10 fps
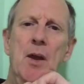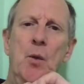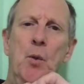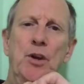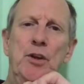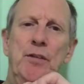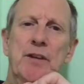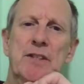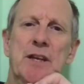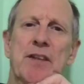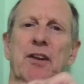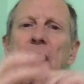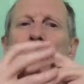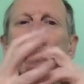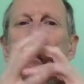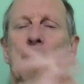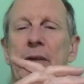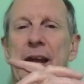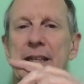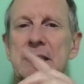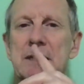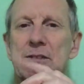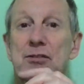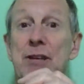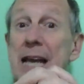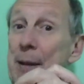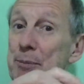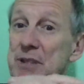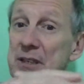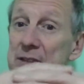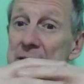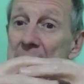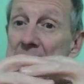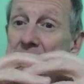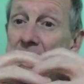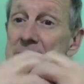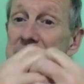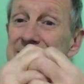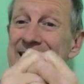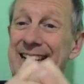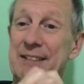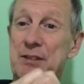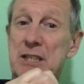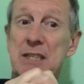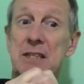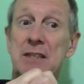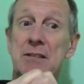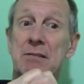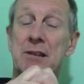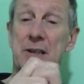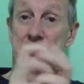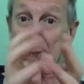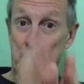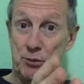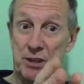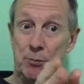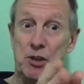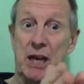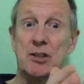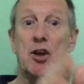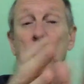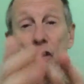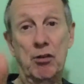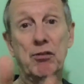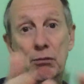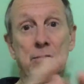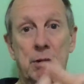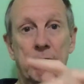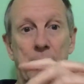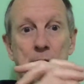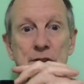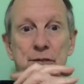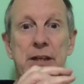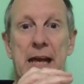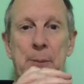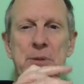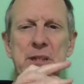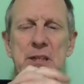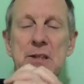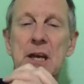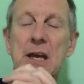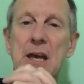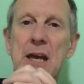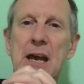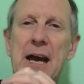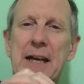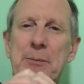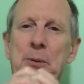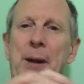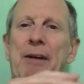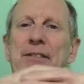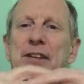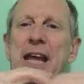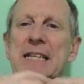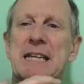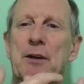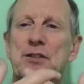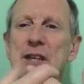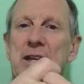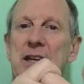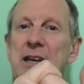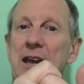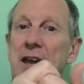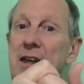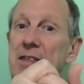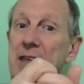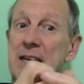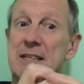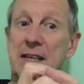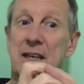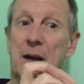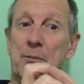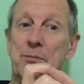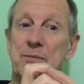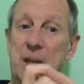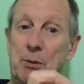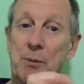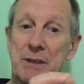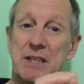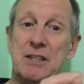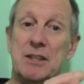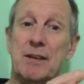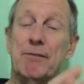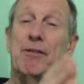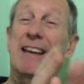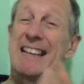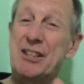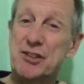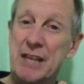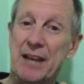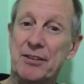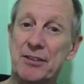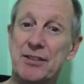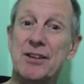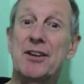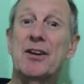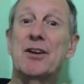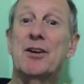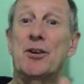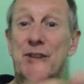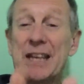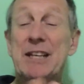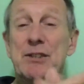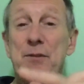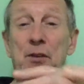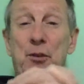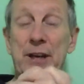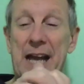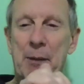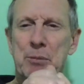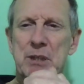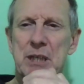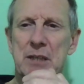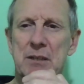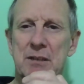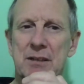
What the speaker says: One university that I work with has 3 campuses and activities in a single subject on all of those 3 campuses. And in preparing for their self-study, they set up subcommittees for each standard on each of the 3 campuses.